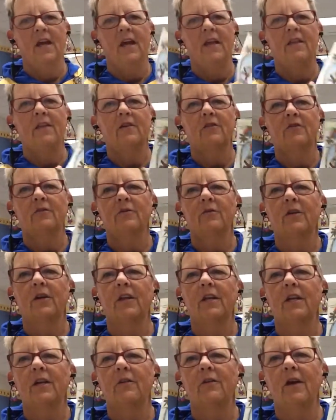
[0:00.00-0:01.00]
And there's
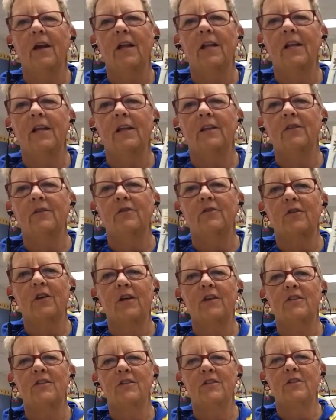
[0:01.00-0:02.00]
really great
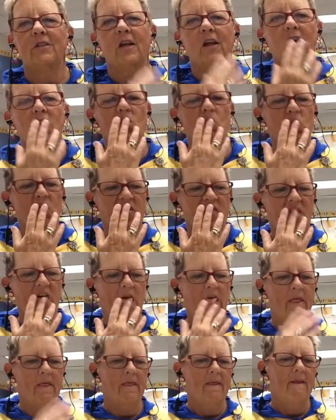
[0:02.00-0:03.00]
illustrations that go with
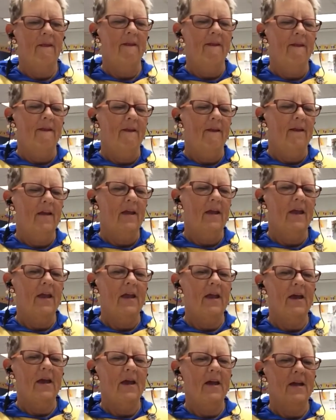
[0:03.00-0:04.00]
it.
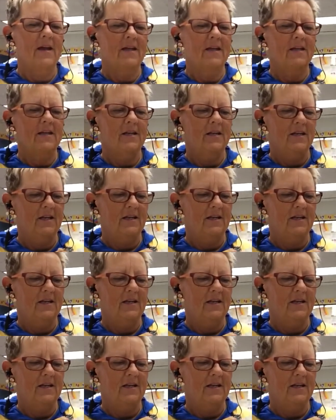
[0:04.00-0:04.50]
And